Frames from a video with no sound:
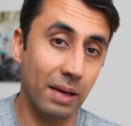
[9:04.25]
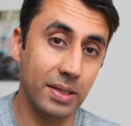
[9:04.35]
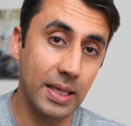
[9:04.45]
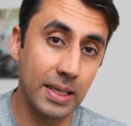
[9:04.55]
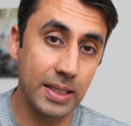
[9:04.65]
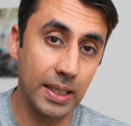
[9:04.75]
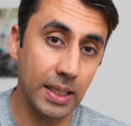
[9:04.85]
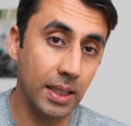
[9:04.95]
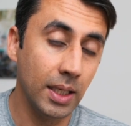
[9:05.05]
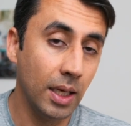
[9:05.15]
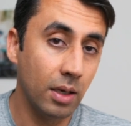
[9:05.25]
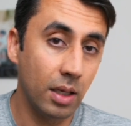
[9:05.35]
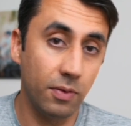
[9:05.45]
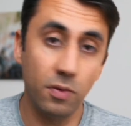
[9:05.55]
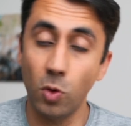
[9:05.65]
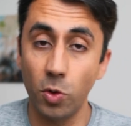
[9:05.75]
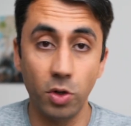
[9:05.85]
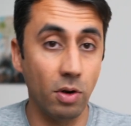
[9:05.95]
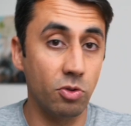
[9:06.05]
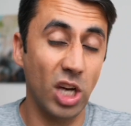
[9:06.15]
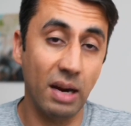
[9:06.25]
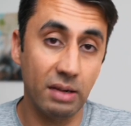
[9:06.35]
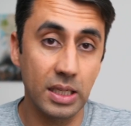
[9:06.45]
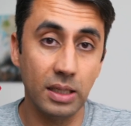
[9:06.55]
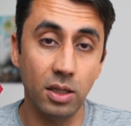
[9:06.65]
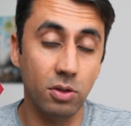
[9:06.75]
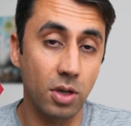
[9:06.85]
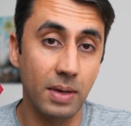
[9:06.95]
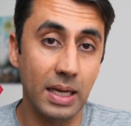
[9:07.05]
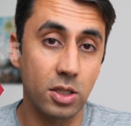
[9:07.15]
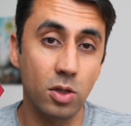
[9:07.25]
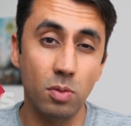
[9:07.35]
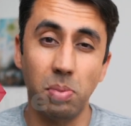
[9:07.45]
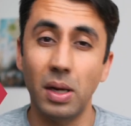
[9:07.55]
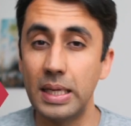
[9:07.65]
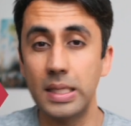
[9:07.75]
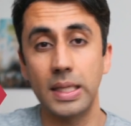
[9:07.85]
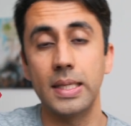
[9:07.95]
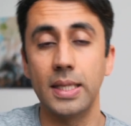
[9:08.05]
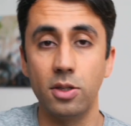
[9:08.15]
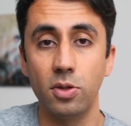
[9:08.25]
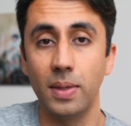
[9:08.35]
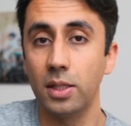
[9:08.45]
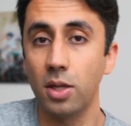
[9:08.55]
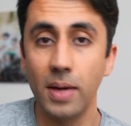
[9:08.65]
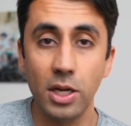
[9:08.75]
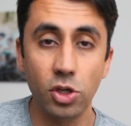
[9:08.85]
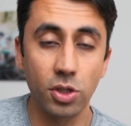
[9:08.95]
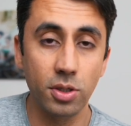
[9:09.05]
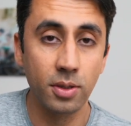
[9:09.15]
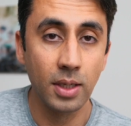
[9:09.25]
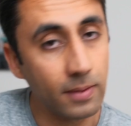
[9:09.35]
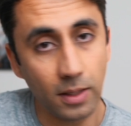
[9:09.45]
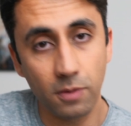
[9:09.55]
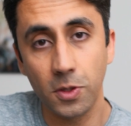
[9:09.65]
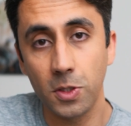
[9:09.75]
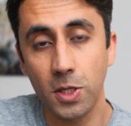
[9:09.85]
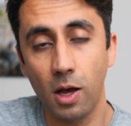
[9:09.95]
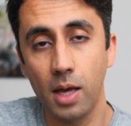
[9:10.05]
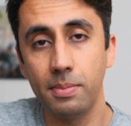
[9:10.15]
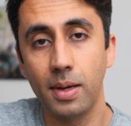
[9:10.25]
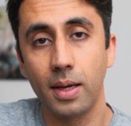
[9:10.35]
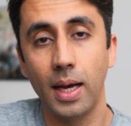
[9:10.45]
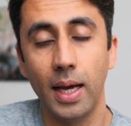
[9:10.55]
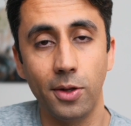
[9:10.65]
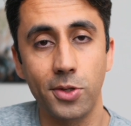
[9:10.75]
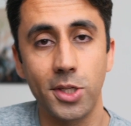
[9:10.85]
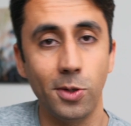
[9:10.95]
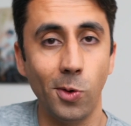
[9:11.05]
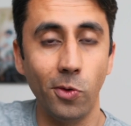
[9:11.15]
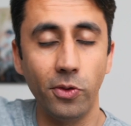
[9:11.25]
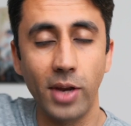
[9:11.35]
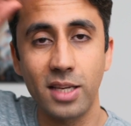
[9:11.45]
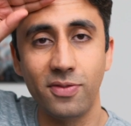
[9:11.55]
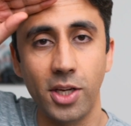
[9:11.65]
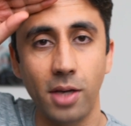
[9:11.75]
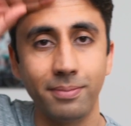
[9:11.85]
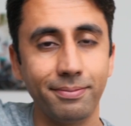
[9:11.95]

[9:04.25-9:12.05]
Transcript: out in India. If you've got your own charity that you donate to, please consider doing a donation. Thank you for your time, and I'll see you on the next video.